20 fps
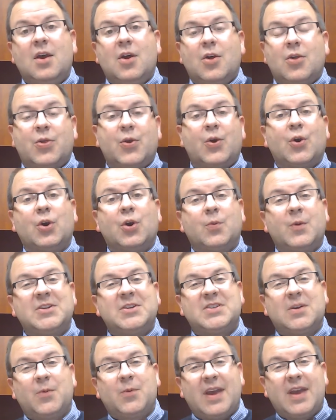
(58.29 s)
Third, we
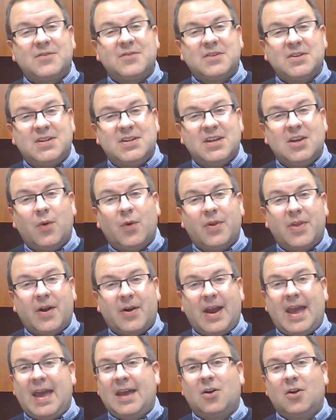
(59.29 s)
said we have to deal with our
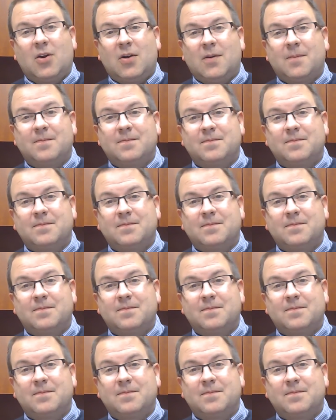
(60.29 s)
anger.